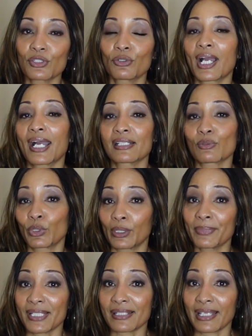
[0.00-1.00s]
you guys will
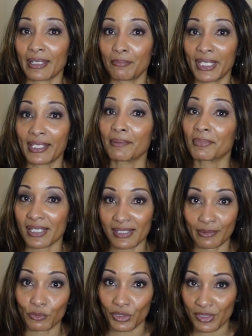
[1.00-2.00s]
be seeing me keep this
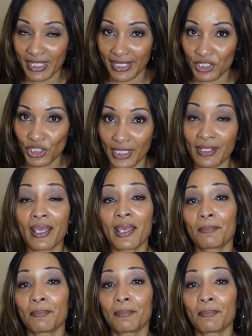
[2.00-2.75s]
in rotation